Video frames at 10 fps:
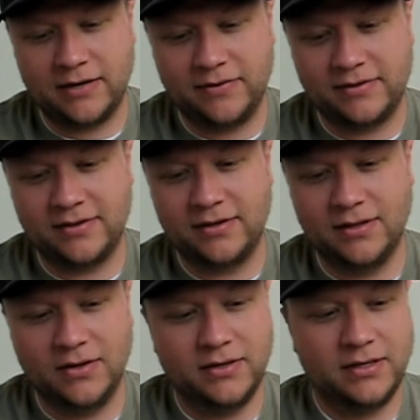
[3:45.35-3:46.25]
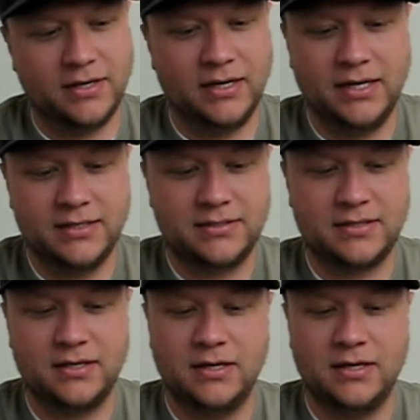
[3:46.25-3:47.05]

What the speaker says: if it's unloaded, and it is.